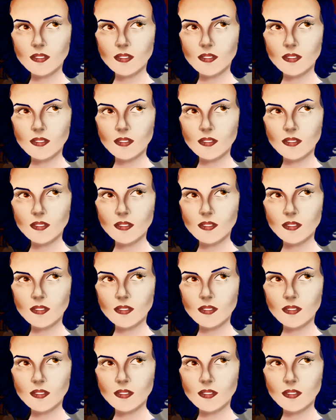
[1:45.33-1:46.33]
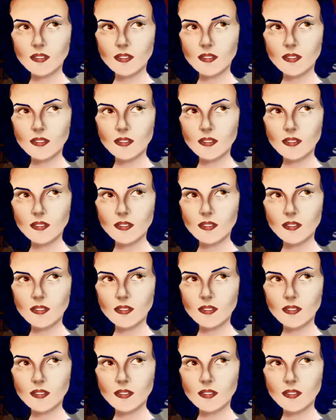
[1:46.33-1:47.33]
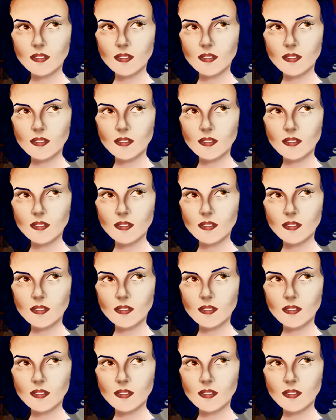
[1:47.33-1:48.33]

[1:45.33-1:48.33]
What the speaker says: (no lip movement)